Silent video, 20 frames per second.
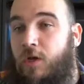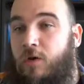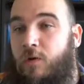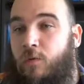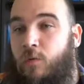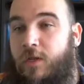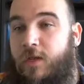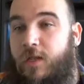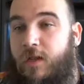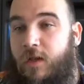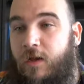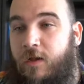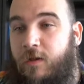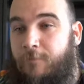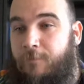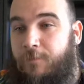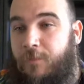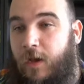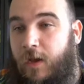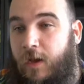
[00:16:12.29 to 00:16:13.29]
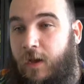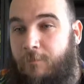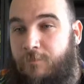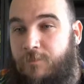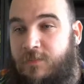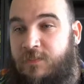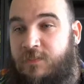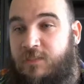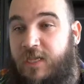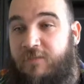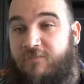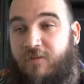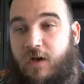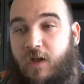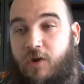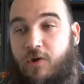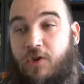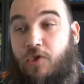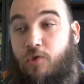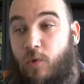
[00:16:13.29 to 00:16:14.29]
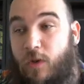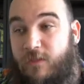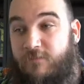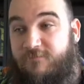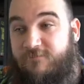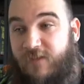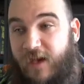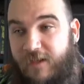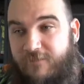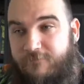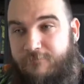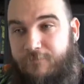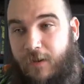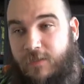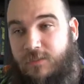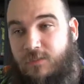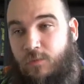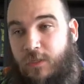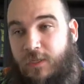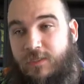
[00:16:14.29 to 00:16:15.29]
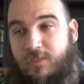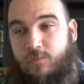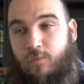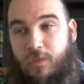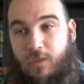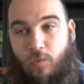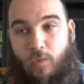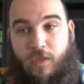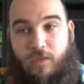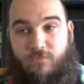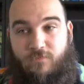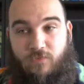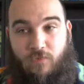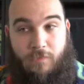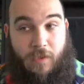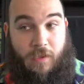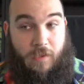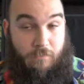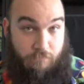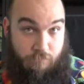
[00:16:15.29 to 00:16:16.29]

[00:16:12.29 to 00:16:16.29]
We're going to save $125 because we went from a